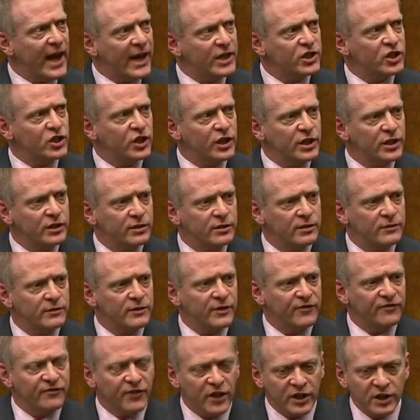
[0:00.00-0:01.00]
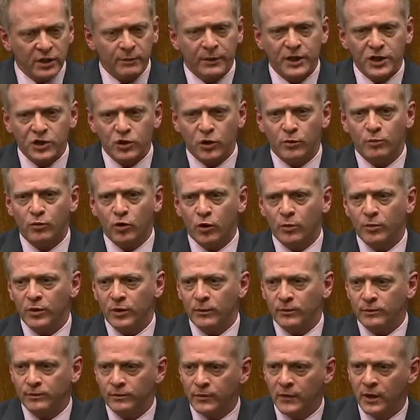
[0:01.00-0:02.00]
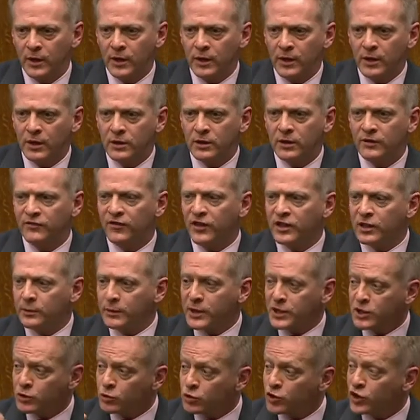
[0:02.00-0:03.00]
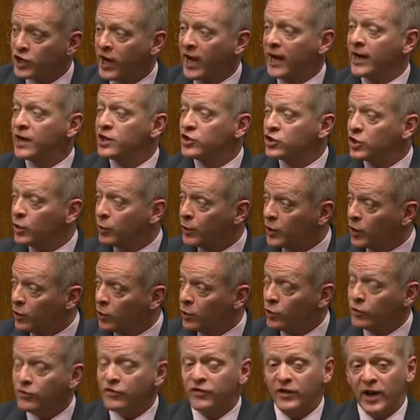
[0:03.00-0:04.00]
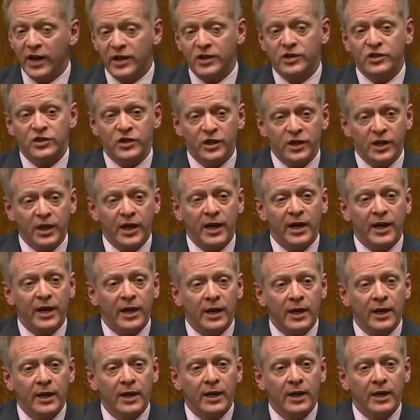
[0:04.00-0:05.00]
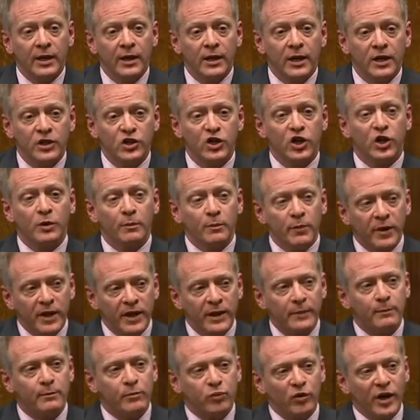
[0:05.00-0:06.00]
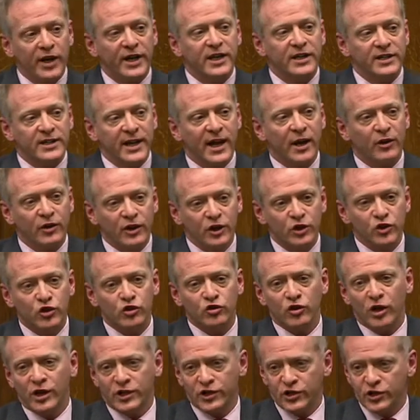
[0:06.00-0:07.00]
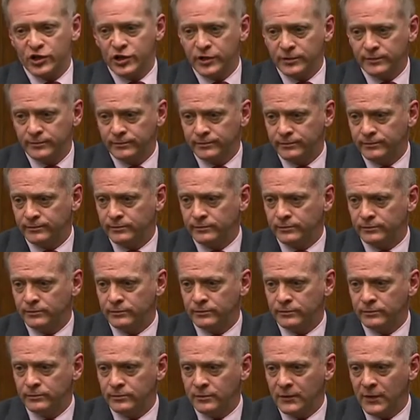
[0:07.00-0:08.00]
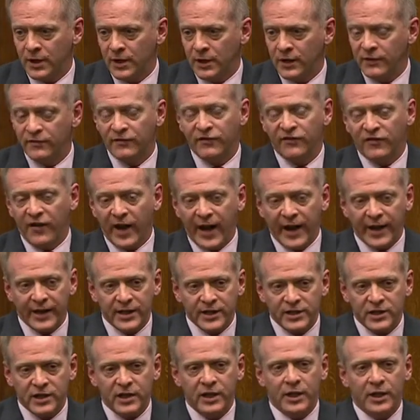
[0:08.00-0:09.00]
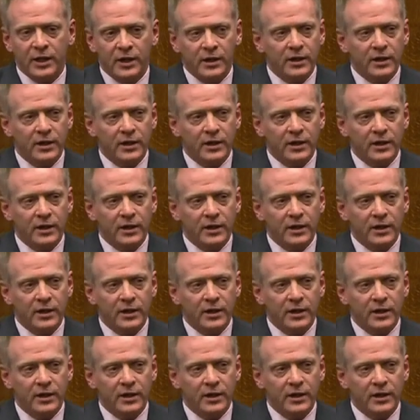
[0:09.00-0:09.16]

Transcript: actually the, the fundamental problem, the fundamental challenge that we all face in here is a complete breakdown in trust. In fact,